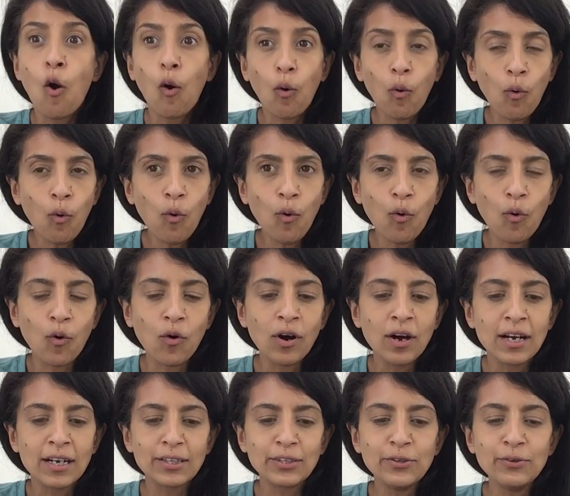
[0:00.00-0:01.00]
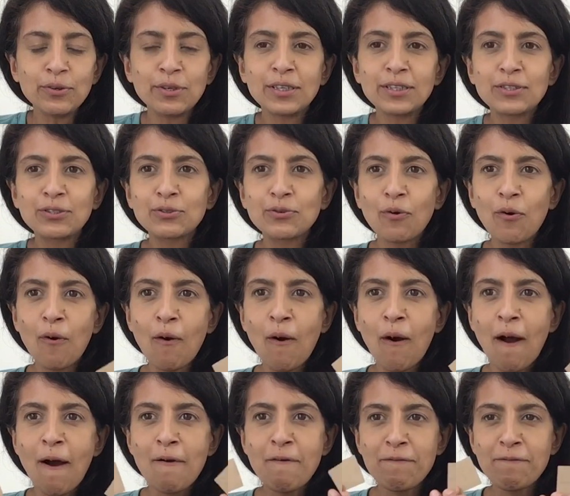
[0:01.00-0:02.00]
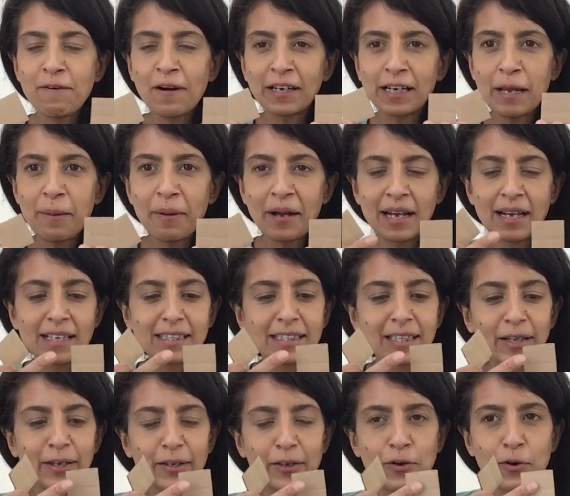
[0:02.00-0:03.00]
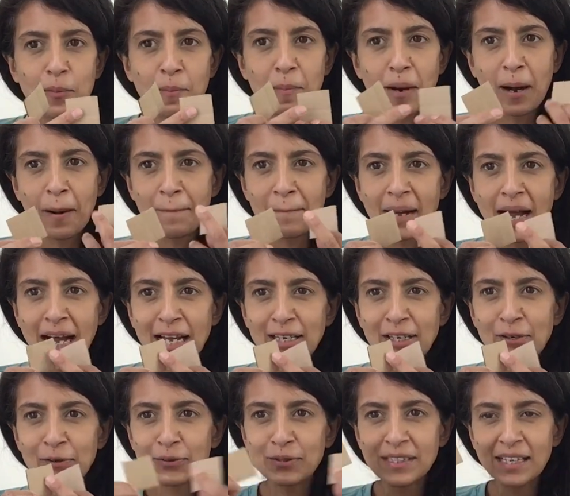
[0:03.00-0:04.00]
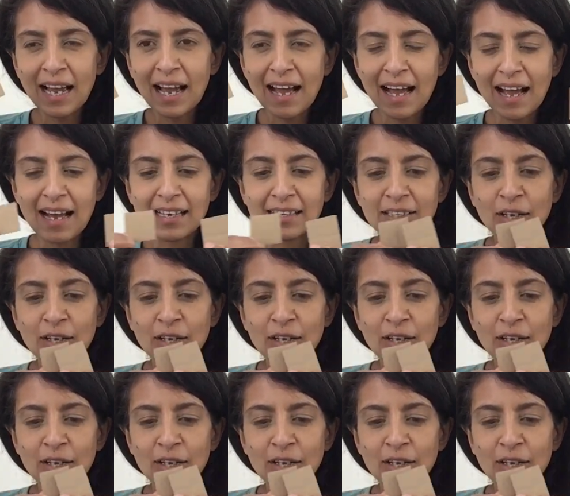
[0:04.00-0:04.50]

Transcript: Or you could draw funny pairs like your mum and your dad.